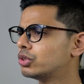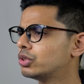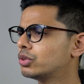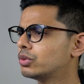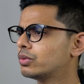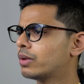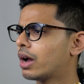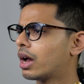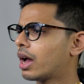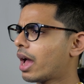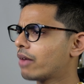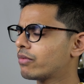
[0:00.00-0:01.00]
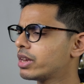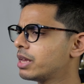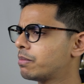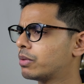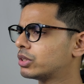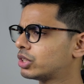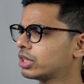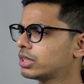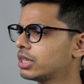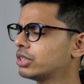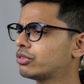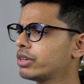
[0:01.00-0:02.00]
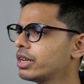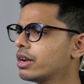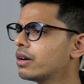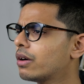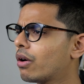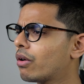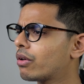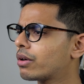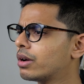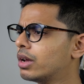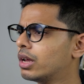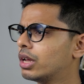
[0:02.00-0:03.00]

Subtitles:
you have any purchase history here, or